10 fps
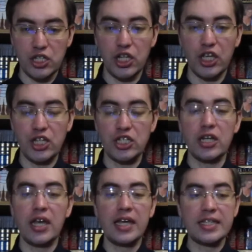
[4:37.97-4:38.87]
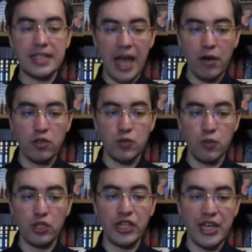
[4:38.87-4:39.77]
it sounds more
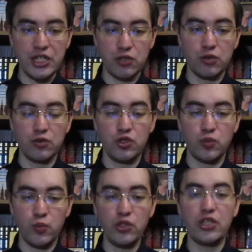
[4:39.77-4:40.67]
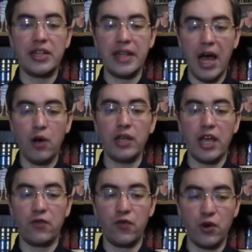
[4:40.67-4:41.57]
natural to put the noun and
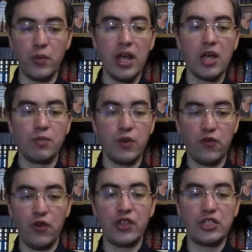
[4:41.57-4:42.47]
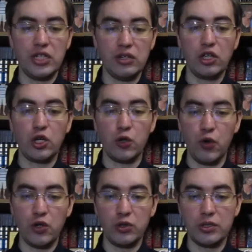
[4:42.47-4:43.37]
verb before the direct quote,